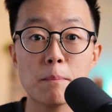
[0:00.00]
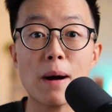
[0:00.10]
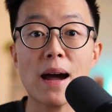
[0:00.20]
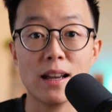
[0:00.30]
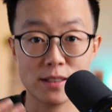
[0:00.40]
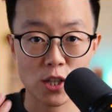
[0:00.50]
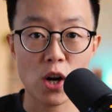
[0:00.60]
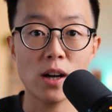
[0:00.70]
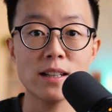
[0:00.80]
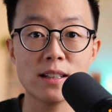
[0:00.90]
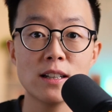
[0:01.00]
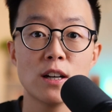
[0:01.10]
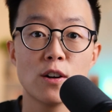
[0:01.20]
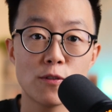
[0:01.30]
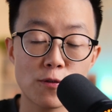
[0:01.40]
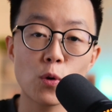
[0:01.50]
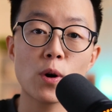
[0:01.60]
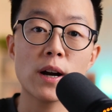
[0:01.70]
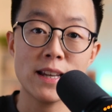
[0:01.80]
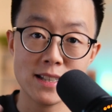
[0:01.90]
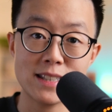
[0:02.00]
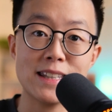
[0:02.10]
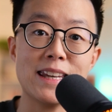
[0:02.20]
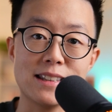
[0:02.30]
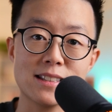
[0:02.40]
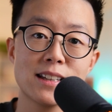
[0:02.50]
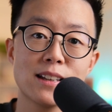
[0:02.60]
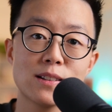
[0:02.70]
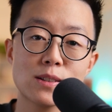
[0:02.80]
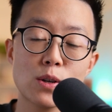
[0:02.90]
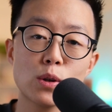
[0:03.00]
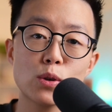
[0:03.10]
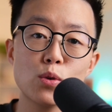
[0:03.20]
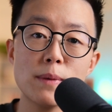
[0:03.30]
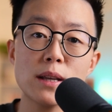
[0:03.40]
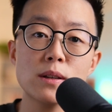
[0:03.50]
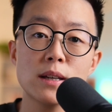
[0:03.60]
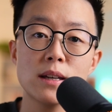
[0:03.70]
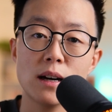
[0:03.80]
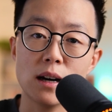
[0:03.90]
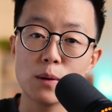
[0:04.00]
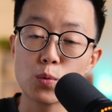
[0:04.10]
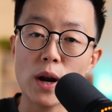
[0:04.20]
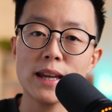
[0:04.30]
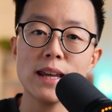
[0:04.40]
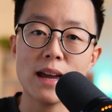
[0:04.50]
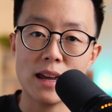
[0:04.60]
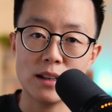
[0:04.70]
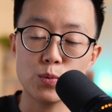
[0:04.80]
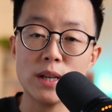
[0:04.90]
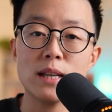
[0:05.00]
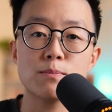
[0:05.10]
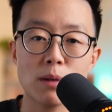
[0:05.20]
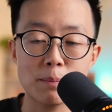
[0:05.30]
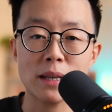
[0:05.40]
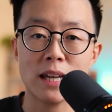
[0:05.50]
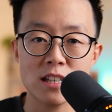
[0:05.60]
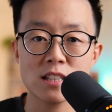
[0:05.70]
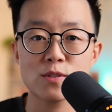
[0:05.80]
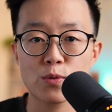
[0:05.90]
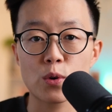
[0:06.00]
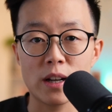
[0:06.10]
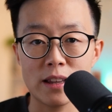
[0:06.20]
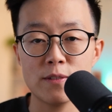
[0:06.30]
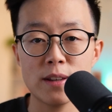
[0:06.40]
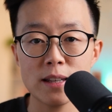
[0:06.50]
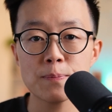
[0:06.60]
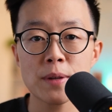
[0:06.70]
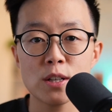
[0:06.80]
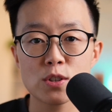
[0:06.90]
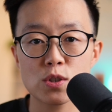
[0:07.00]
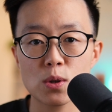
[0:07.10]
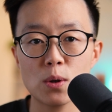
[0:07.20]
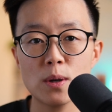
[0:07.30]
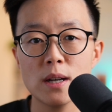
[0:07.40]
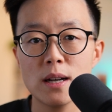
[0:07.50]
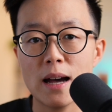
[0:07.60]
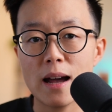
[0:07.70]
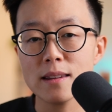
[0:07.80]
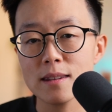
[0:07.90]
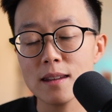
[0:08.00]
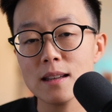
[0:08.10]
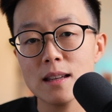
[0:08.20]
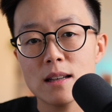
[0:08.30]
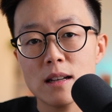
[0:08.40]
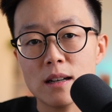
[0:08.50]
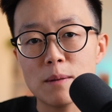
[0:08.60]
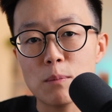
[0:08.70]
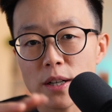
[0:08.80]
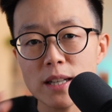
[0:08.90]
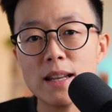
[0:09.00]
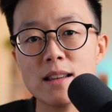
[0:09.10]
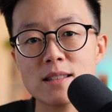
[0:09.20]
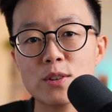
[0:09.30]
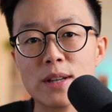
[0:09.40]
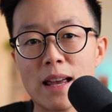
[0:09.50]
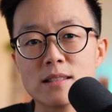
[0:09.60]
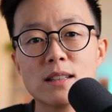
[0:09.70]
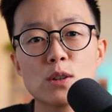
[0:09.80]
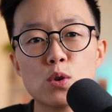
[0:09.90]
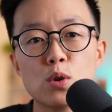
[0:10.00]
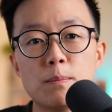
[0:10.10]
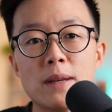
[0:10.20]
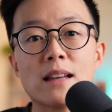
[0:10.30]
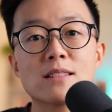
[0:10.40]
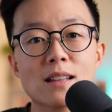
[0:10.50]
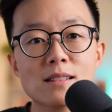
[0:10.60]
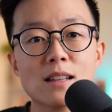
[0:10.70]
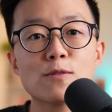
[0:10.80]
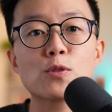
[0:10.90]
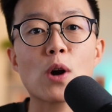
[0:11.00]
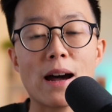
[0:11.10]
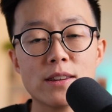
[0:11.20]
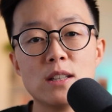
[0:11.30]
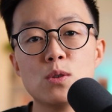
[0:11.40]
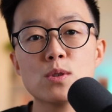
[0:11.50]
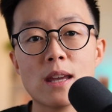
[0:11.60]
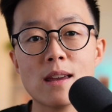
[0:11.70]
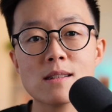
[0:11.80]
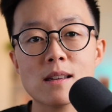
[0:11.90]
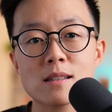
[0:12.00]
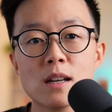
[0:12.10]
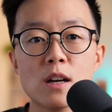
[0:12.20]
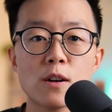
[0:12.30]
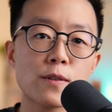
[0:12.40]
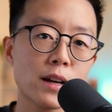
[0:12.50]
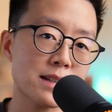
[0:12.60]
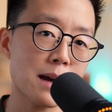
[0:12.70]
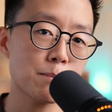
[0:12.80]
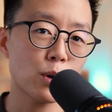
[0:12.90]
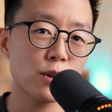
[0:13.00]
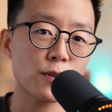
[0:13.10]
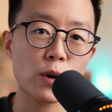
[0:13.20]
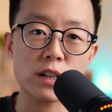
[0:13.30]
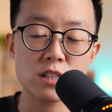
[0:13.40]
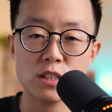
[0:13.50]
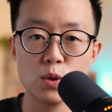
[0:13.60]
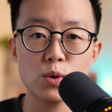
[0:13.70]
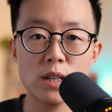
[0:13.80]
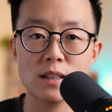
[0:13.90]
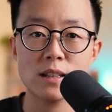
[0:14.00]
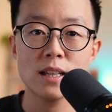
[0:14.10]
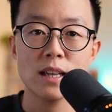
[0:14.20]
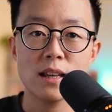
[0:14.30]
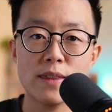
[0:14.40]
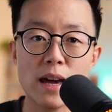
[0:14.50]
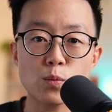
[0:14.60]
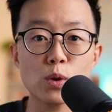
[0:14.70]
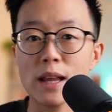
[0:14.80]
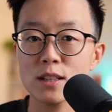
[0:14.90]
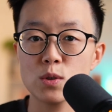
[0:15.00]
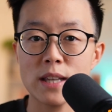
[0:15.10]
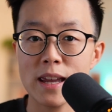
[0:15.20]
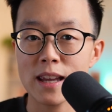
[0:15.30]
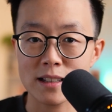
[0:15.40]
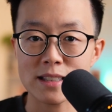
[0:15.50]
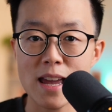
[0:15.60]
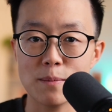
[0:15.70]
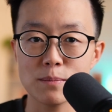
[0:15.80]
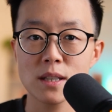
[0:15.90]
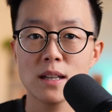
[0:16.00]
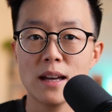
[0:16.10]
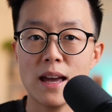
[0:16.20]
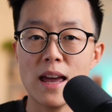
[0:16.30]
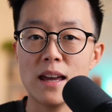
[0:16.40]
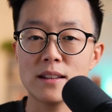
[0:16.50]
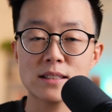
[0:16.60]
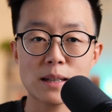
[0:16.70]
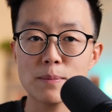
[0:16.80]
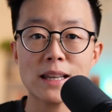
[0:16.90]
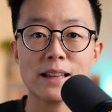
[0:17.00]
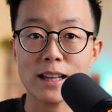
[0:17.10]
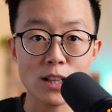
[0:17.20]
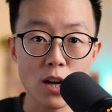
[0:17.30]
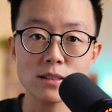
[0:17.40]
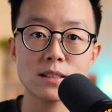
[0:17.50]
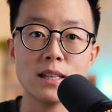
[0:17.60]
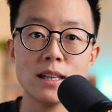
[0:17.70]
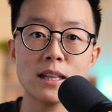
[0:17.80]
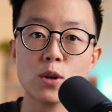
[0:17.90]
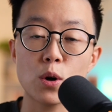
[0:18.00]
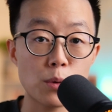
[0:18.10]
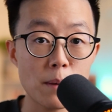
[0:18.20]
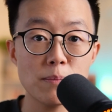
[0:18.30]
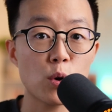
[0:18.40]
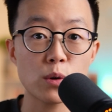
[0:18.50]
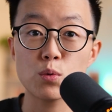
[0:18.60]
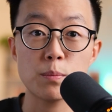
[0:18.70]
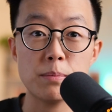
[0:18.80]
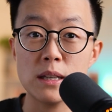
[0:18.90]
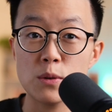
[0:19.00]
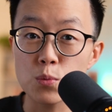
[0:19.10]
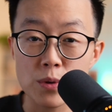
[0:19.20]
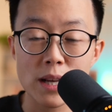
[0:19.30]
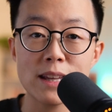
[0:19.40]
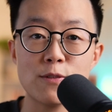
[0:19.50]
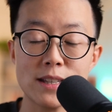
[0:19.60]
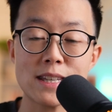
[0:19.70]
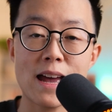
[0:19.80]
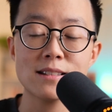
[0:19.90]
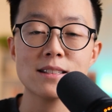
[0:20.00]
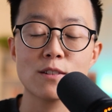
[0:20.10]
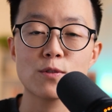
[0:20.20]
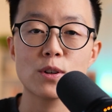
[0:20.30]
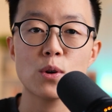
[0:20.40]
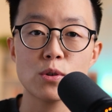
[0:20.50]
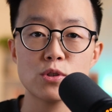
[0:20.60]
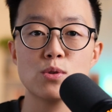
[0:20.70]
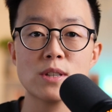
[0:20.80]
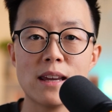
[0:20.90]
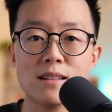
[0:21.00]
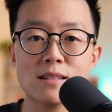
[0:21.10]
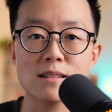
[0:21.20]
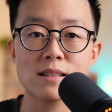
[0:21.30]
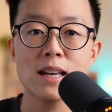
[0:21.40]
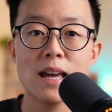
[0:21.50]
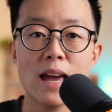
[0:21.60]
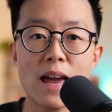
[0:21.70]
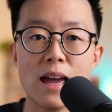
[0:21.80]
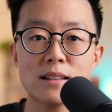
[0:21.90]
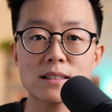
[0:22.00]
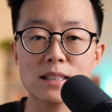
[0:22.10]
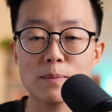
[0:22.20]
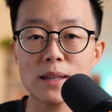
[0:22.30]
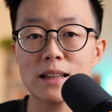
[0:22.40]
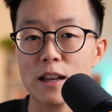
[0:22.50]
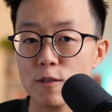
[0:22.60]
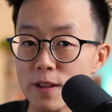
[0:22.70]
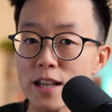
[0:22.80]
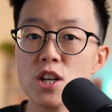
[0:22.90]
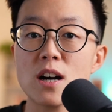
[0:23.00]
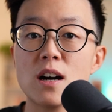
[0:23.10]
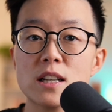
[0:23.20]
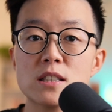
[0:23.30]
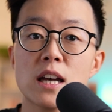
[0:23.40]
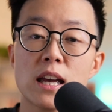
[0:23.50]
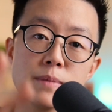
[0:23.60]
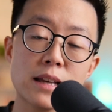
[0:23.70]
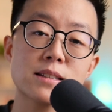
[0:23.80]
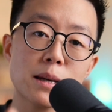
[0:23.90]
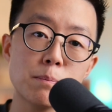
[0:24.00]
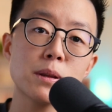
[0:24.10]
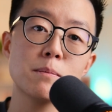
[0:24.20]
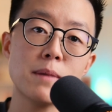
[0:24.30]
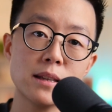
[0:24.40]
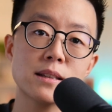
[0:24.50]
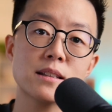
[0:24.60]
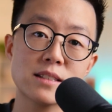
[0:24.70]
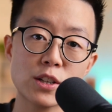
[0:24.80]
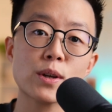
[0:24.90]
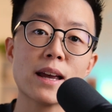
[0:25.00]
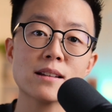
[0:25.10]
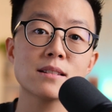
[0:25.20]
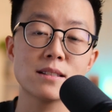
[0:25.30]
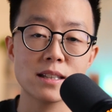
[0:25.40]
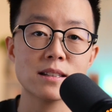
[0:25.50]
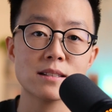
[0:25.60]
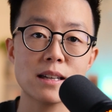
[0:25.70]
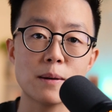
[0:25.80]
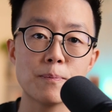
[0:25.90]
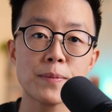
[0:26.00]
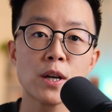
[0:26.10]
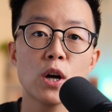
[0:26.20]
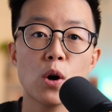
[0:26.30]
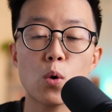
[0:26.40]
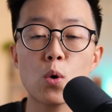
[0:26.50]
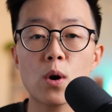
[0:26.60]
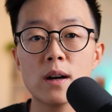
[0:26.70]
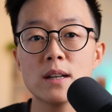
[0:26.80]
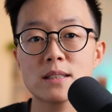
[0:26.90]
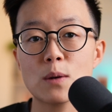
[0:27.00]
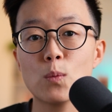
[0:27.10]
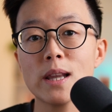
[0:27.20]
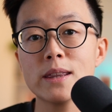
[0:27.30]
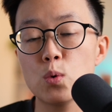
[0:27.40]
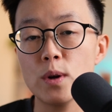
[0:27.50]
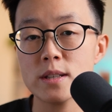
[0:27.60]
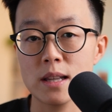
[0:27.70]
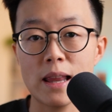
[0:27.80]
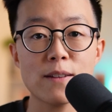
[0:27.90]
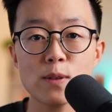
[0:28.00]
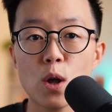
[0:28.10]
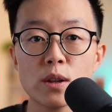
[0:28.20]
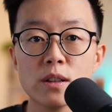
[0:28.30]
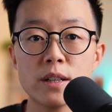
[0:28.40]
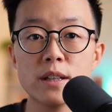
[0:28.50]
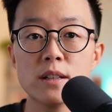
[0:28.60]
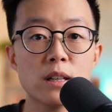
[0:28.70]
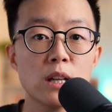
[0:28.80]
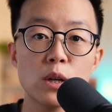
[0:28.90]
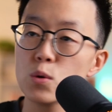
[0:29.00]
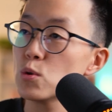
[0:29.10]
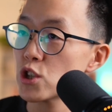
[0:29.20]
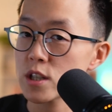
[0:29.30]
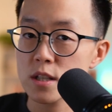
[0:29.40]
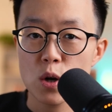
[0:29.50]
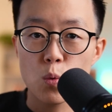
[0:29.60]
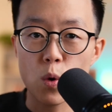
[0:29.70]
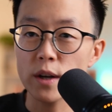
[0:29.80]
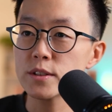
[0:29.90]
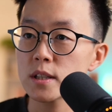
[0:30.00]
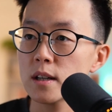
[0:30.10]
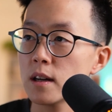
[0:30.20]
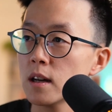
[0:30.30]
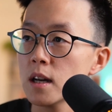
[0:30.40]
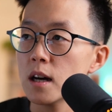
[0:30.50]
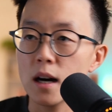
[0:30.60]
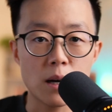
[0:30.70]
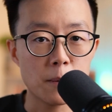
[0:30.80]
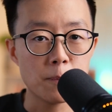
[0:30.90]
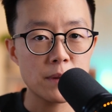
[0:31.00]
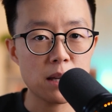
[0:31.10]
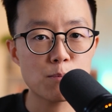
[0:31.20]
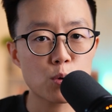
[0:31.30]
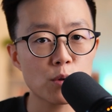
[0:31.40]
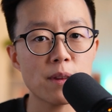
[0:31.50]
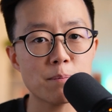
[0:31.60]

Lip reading: by a scholar for his needs. So Luhmann write and read publications for a living. So I think modern day Zettelkasten could be adjusted for other use cases. For example, for a student that would like to take exams, and something like Logseek or RemNote would be really fantastic for those use cases. And something like flashcards can supplement Zettelkasten system. Or someone who is a lifelong learner who just want to improve